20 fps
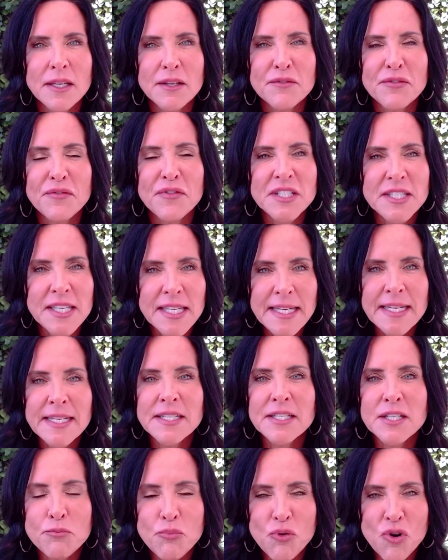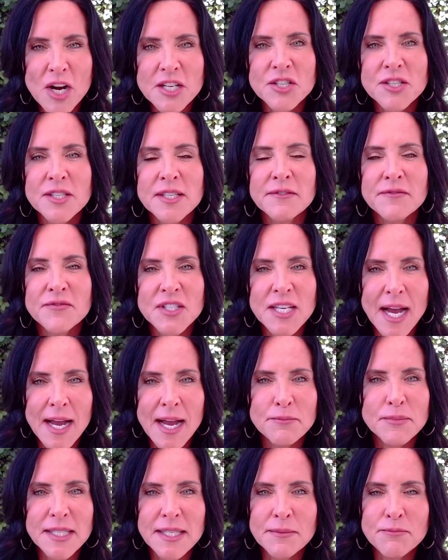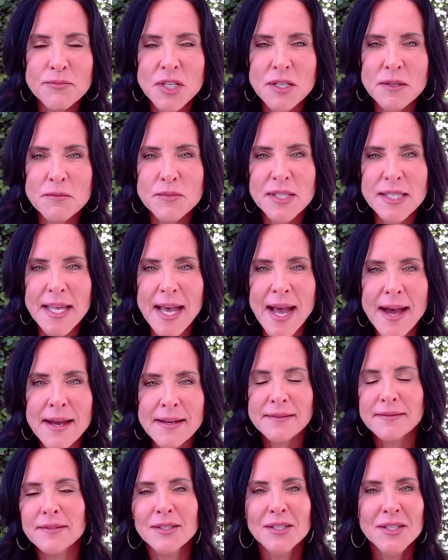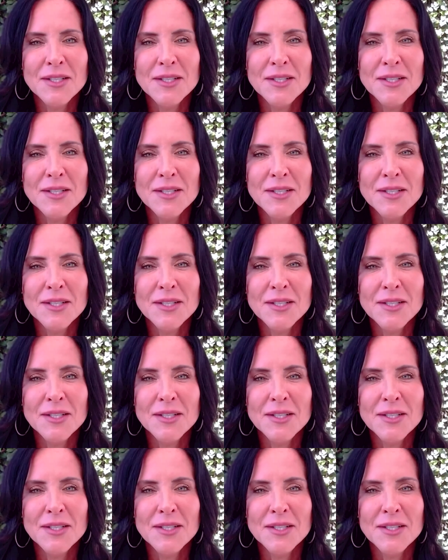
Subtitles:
fatigue, depressive type symptoms that